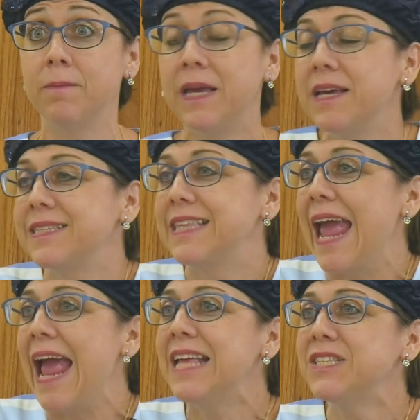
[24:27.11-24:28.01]
Because the
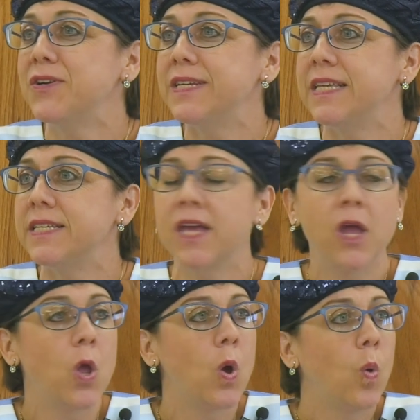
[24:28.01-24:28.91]
answer is, is
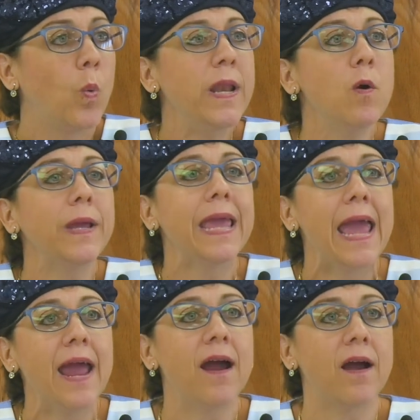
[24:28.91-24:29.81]
we don't
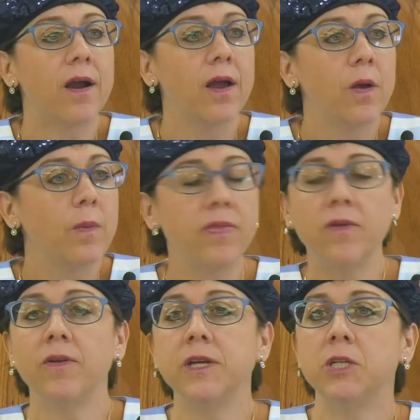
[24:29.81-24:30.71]
care
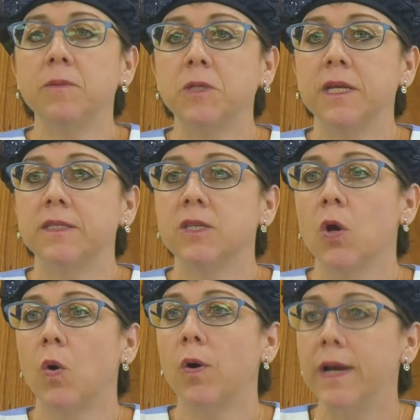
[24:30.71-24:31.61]
whether they're Egyptians
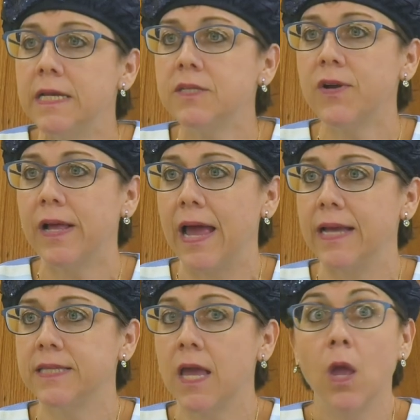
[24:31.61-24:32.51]
or
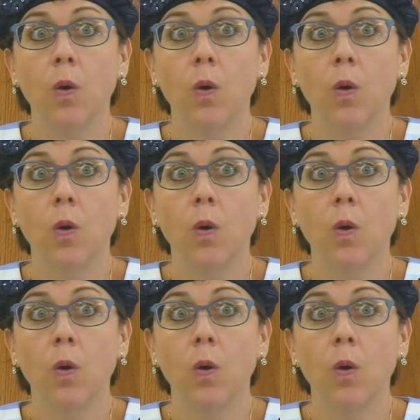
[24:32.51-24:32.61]
Israelites.